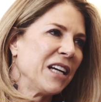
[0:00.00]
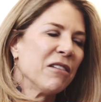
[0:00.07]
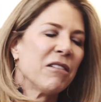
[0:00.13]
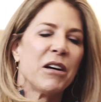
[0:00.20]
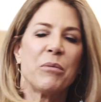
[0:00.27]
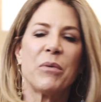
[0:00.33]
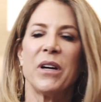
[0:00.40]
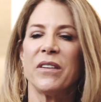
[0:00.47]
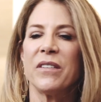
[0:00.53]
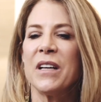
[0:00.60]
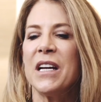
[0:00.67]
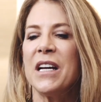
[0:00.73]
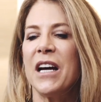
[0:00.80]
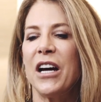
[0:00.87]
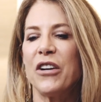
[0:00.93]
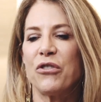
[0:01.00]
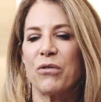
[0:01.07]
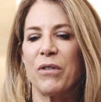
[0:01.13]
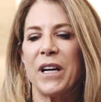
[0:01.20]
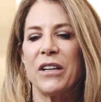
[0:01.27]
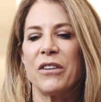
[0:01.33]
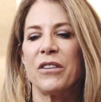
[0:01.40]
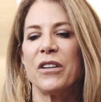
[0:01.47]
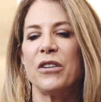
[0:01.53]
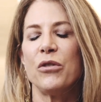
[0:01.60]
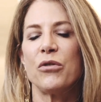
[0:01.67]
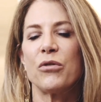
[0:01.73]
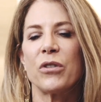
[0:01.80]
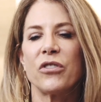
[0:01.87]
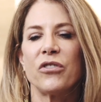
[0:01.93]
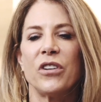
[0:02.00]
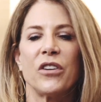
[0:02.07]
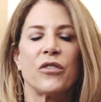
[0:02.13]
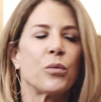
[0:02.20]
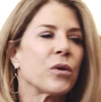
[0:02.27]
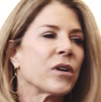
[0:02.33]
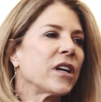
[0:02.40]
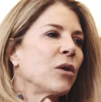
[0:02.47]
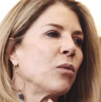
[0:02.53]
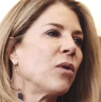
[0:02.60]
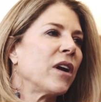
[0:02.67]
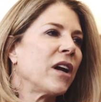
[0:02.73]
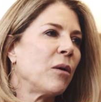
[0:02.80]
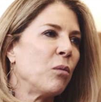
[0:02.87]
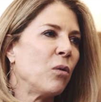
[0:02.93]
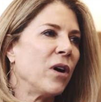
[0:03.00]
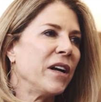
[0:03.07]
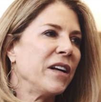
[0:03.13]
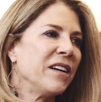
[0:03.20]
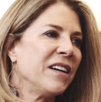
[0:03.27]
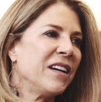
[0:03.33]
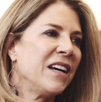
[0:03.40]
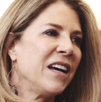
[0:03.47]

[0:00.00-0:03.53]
Here I was, a trainer and a nutritionist working one-on-one,